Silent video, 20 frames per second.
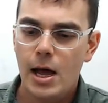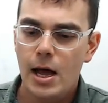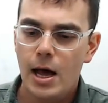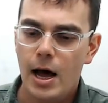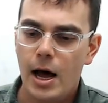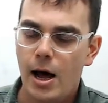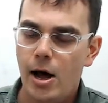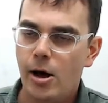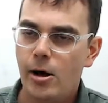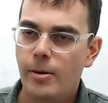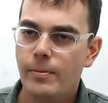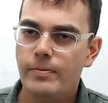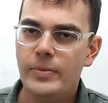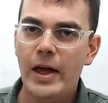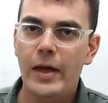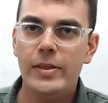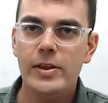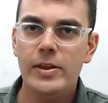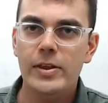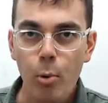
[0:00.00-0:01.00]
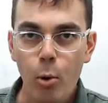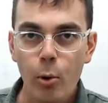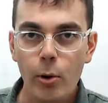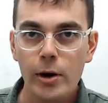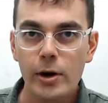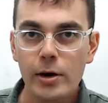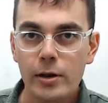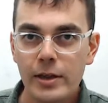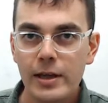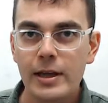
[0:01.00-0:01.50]
Now the
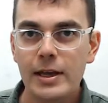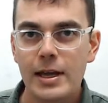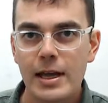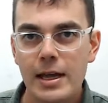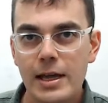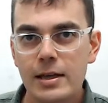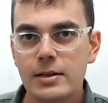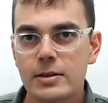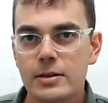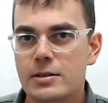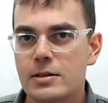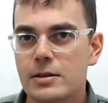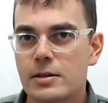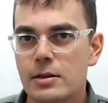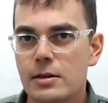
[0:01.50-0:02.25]
important thing is,